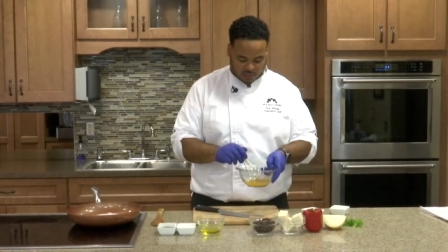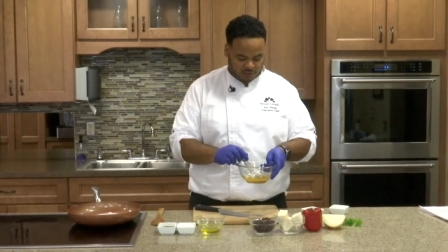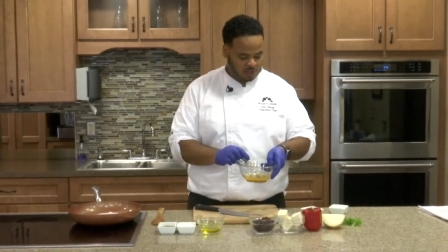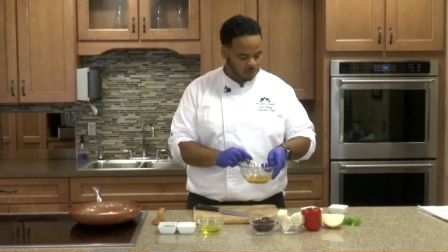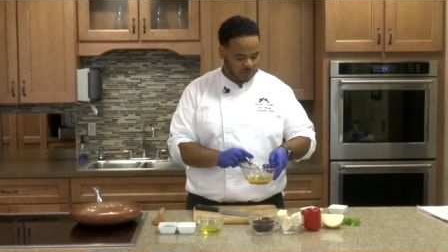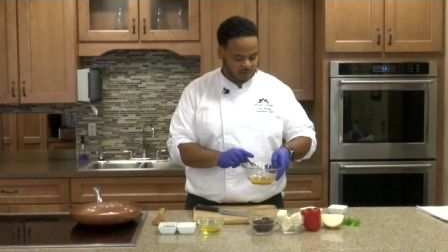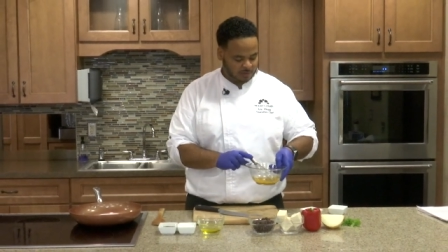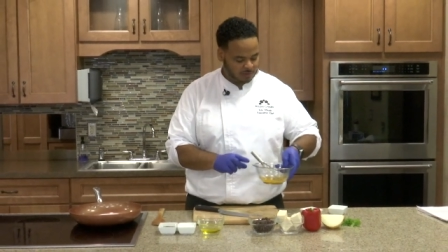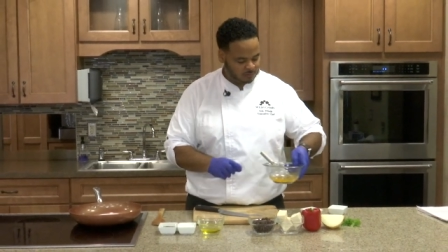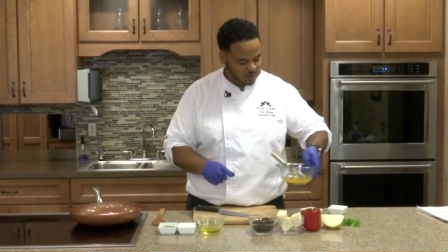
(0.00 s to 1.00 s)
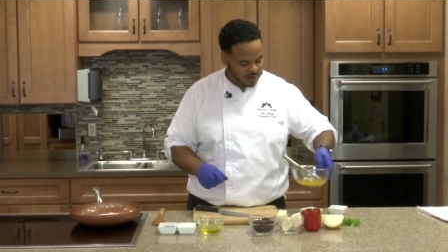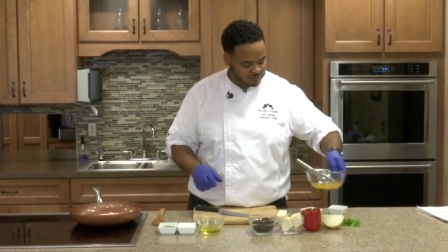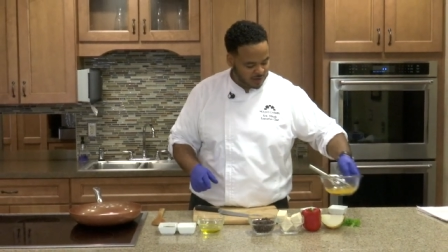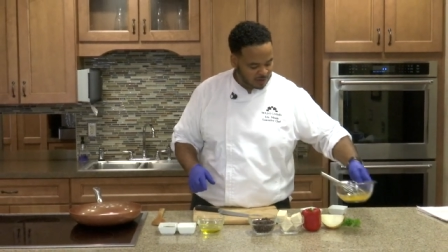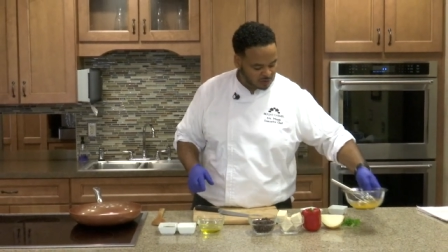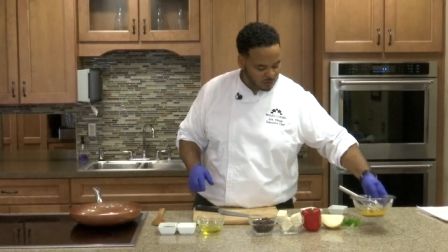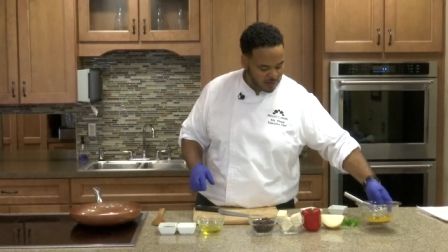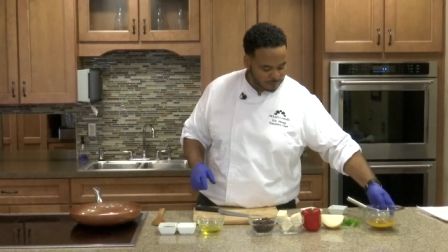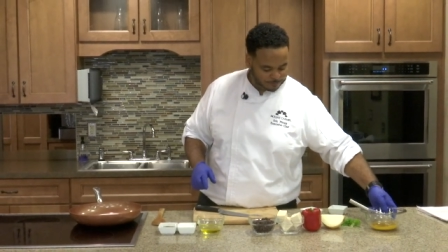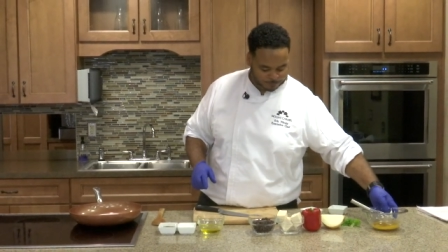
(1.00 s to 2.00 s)
So we have that out the
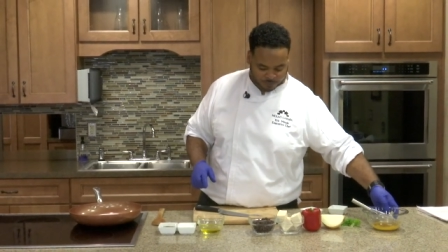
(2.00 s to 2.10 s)
way.